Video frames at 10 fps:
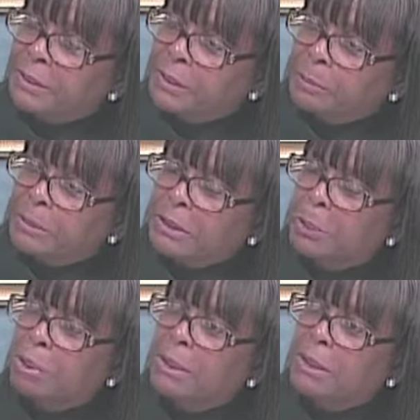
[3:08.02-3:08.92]
system is
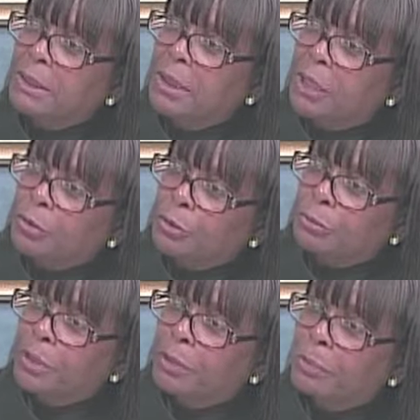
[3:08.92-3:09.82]
completely
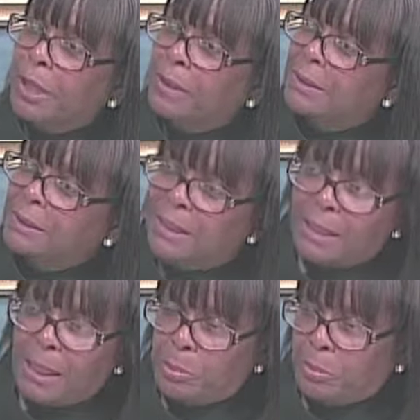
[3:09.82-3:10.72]
underwritten by the state
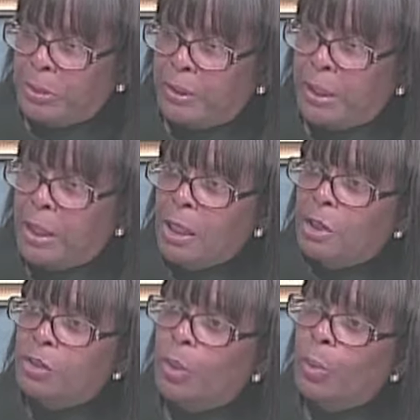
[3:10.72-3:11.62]
library. Okay.
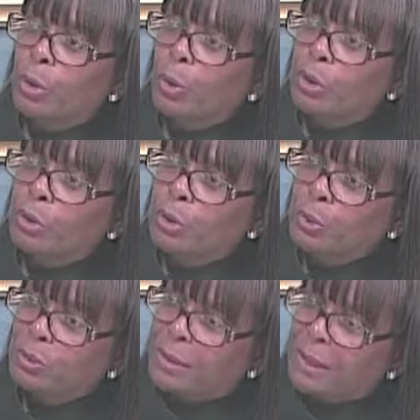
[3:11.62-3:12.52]
So we're going to
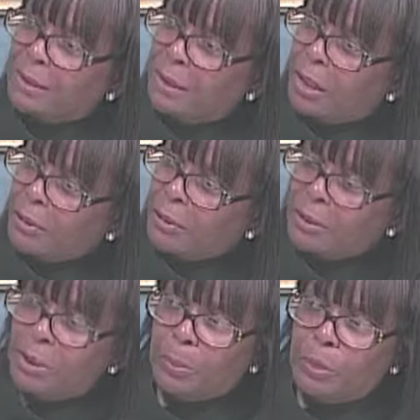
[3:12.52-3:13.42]
lose that. The other
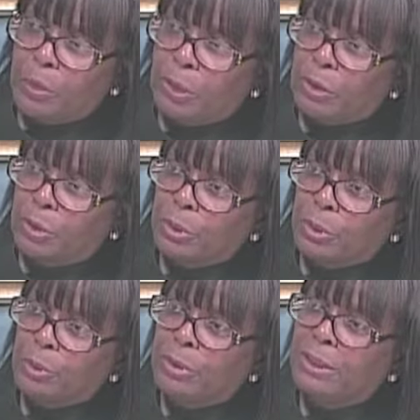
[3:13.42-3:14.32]
thing that we're going to
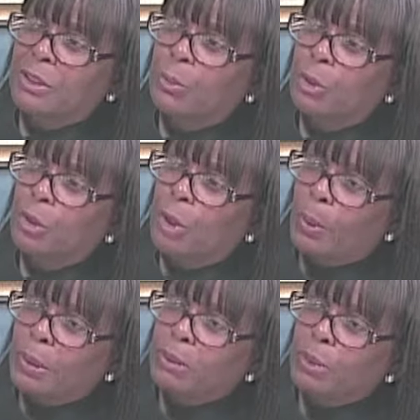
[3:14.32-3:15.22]
lose is we're
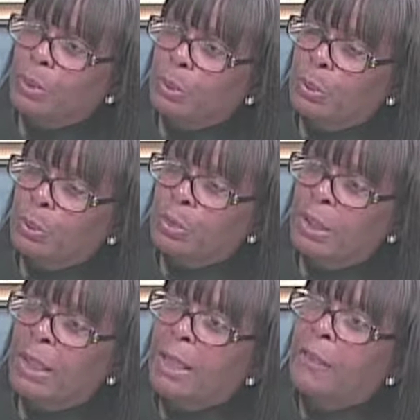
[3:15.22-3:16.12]
going to lose